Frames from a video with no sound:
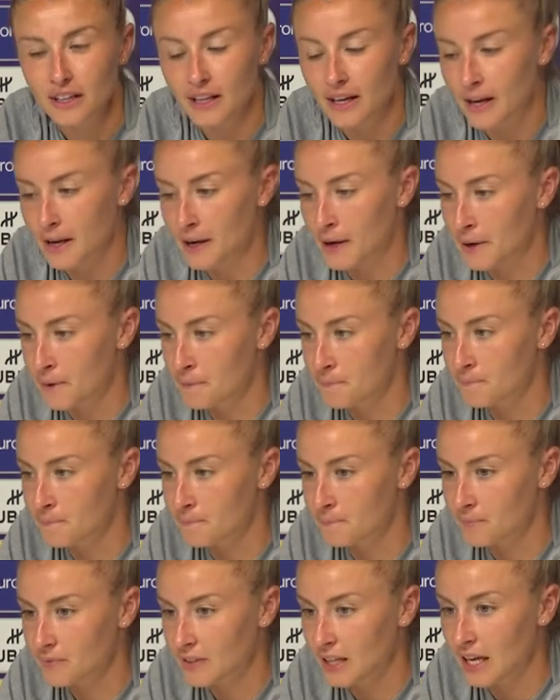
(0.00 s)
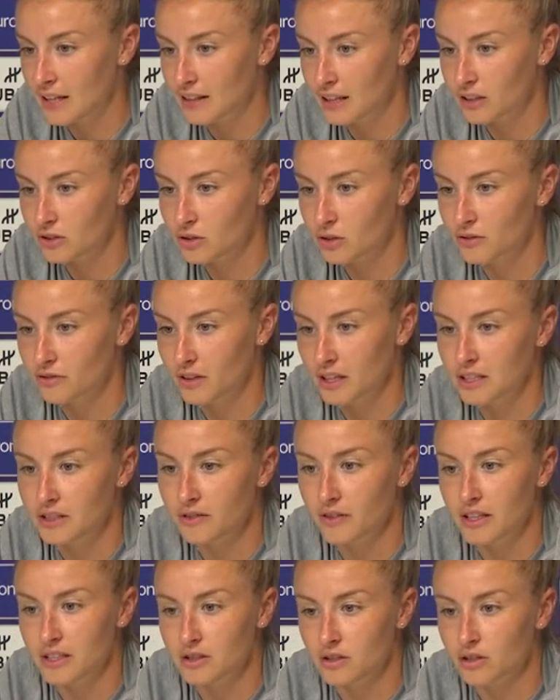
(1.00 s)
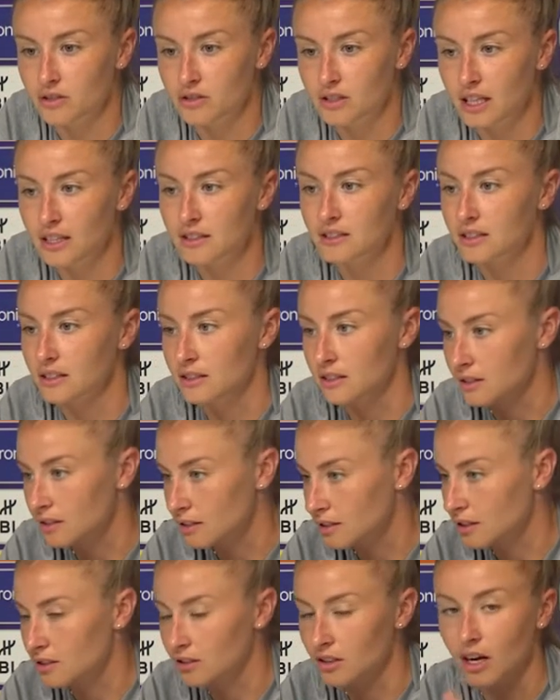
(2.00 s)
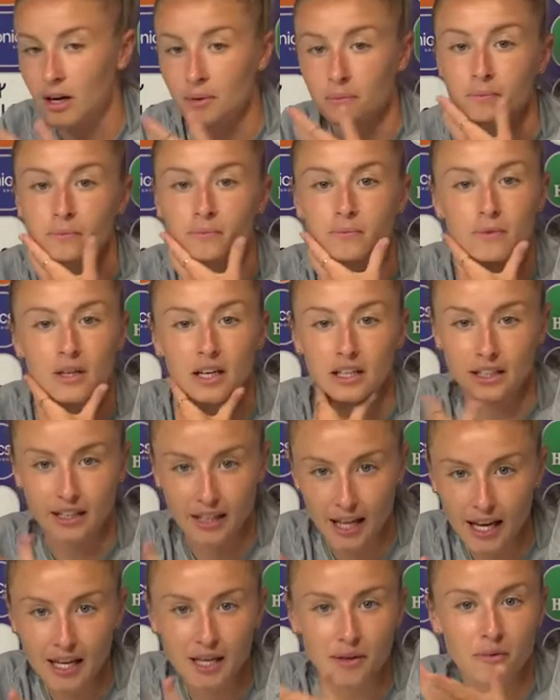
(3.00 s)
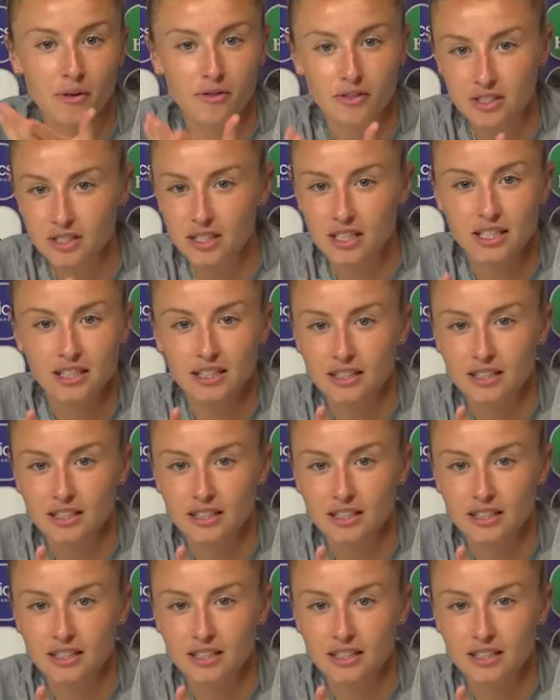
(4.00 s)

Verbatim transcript: um, getting that sort of face to face contact and the time at the game. Obviously,